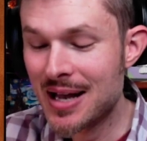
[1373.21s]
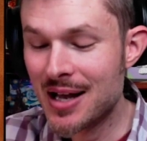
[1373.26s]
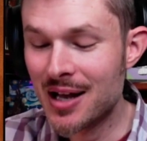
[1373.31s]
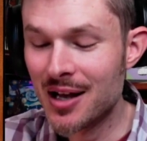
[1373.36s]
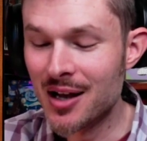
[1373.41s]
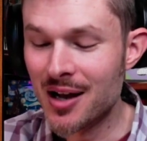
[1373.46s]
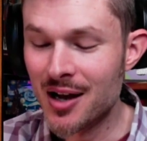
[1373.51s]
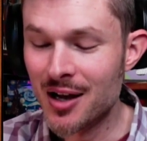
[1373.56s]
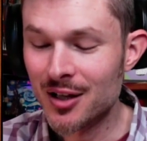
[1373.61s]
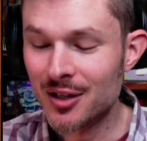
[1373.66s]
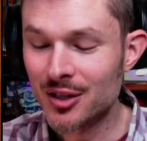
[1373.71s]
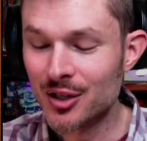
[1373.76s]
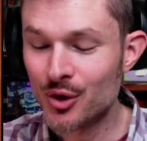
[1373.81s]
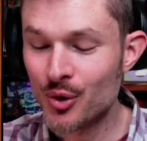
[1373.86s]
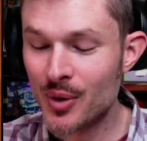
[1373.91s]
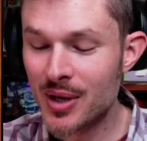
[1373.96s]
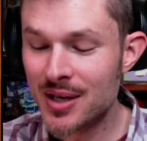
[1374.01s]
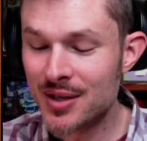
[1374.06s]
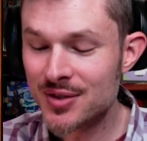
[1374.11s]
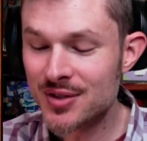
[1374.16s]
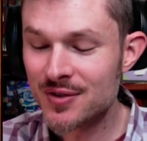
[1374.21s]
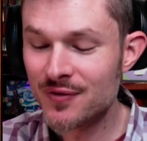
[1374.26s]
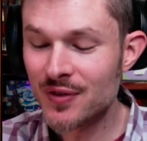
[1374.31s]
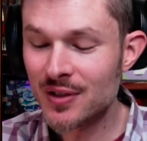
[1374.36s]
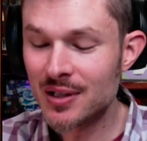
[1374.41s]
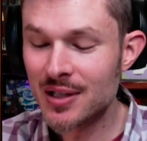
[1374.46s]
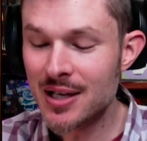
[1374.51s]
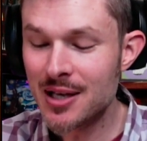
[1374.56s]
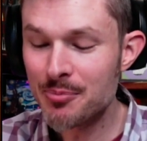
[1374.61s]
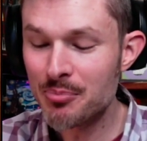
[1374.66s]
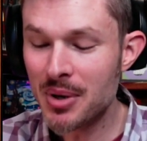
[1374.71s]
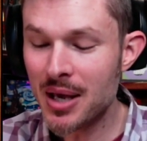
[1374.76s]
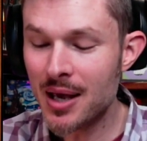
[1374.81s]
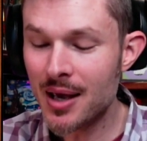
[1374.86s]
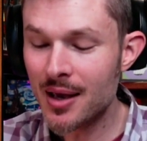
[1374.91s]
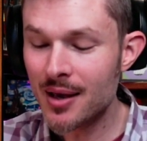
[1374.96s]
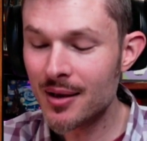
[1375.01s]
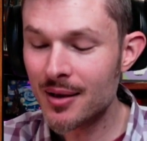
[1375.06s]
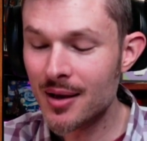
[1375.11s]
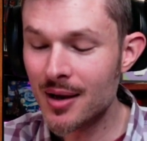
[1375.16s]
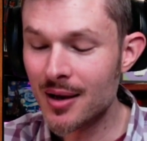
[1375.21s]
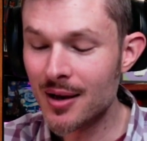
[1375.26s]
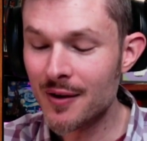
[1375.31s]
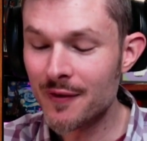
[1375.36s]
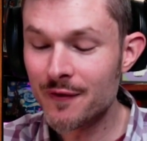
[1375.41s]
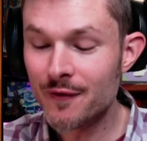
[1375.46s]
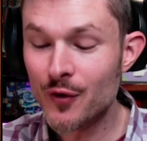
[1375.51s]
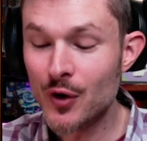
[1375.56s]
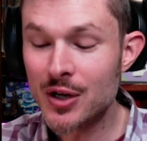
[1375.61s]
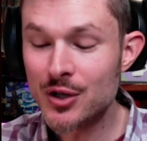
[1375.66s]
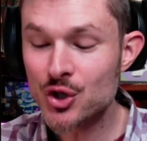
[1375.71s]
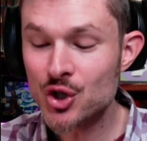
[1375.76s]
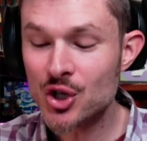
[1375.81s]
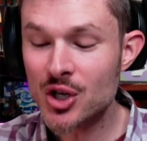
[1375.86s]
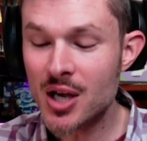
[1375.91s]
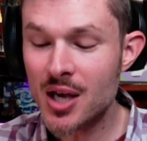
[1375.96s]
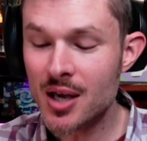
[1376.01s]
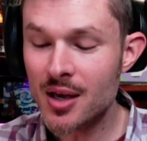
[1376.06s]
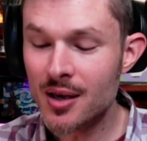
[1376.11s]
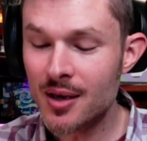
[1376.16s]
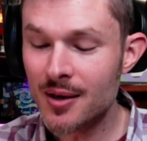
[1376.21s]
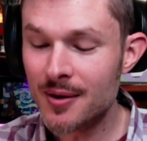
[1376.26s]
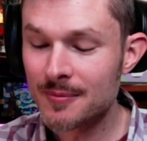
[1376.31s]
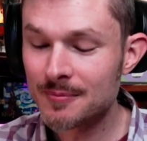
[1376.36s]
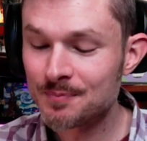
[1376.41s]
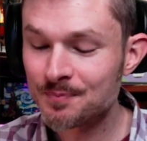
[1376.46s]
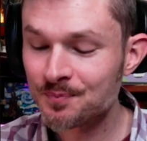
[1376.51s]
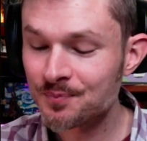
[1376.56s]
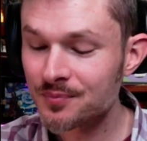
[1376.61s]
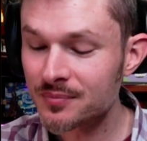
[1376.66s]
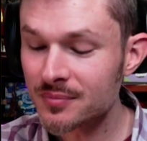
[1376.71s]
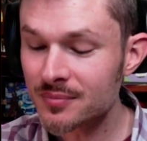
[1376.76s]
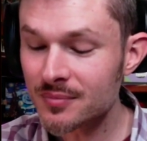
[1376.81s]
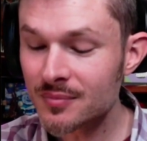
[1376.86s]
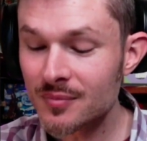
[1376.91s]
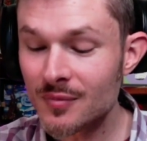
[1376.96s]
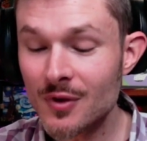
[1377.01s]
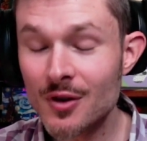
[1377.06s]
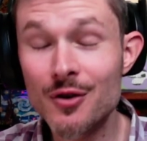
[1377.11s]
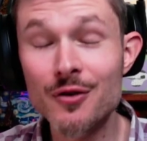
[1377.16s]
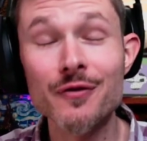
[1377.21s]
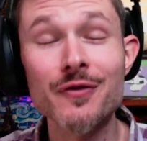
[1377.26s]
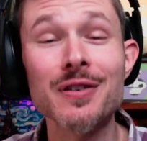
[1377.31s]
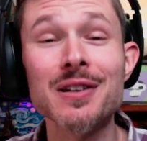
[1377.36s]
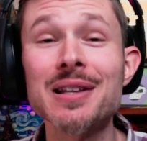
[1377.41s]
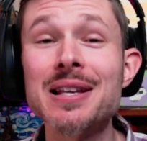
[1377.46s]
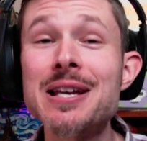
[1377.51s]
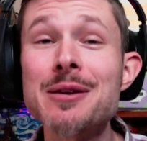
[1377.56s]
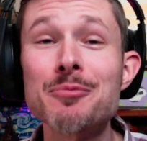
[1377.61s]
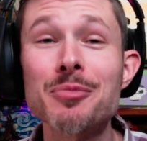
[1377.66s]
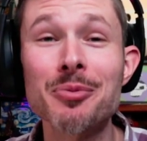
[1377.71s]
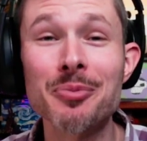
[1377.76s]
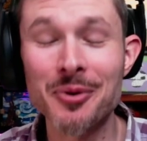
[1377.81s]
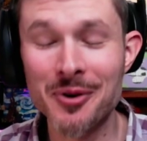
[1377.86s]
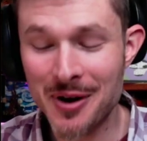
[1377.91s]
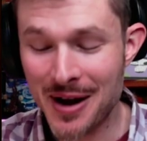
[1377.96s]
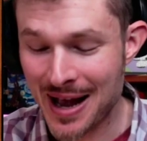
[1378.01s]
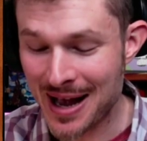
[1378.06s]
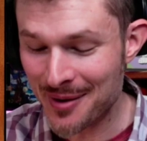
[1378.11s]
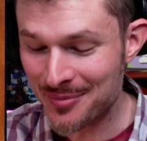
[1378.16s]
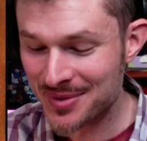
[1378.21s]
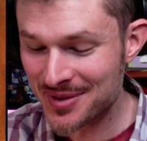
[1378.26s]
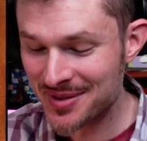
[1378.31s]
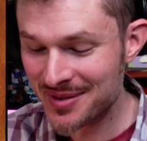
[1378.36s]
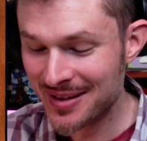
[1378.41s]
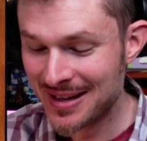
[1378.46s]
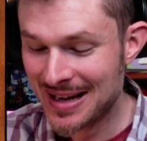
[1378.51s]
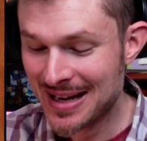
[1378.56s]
Luis Felipe, a French king, Philippe, perhaps.